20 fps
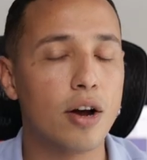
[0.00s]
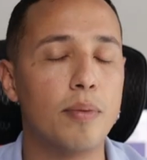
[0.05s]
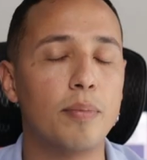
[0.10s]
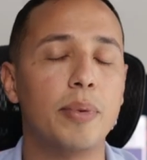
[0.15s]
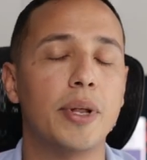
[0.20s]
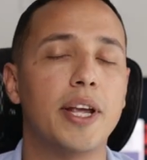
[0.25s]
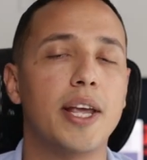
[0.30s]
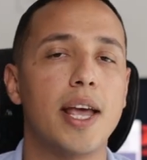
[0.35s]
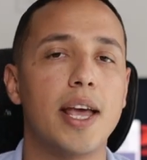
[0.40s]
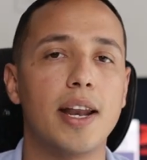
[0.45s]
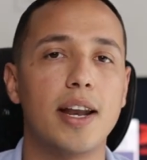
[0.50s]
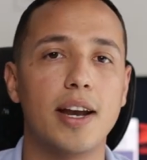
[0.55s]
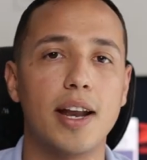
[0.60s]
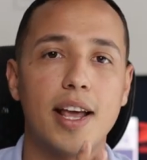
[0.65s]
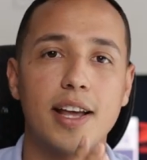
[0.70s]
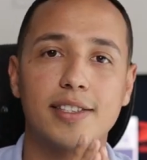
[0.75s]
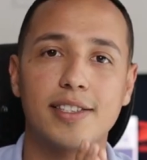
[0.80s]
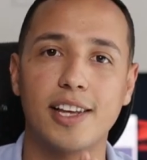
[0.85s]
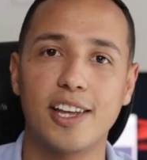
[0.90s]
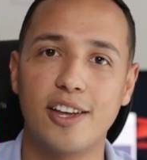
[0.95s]
complicated.
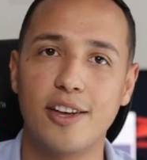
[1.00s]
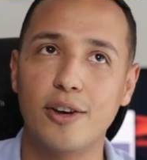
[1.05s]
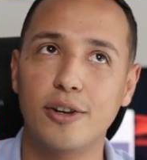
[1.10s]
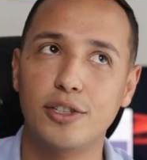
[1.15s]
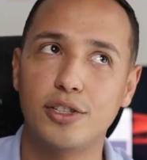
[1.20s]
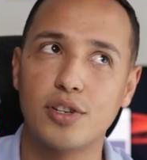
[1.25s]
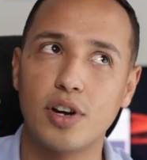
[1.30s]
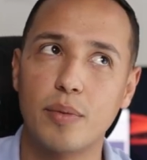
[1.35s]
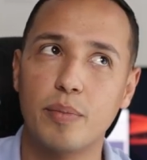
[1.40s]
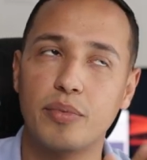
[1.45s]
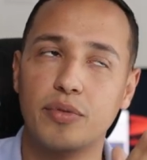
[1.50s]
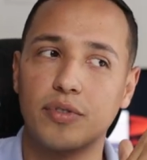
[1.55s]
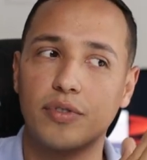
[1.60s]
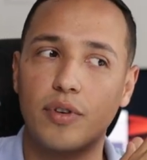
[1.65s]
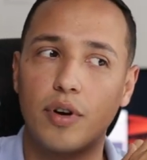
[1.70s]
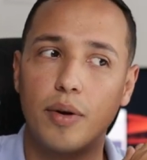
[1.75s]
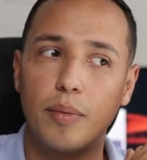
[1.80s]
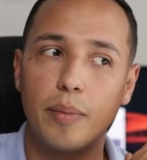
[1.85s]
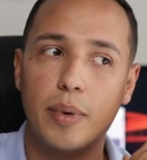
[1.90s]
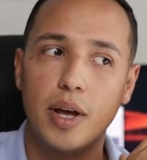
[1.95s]
It's a good jump
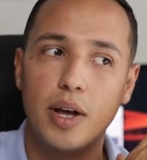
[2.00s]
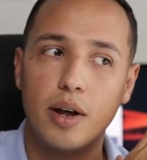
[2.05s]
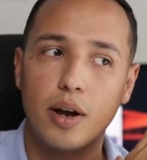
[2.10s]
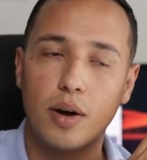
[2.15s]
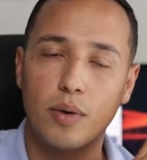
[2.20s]
from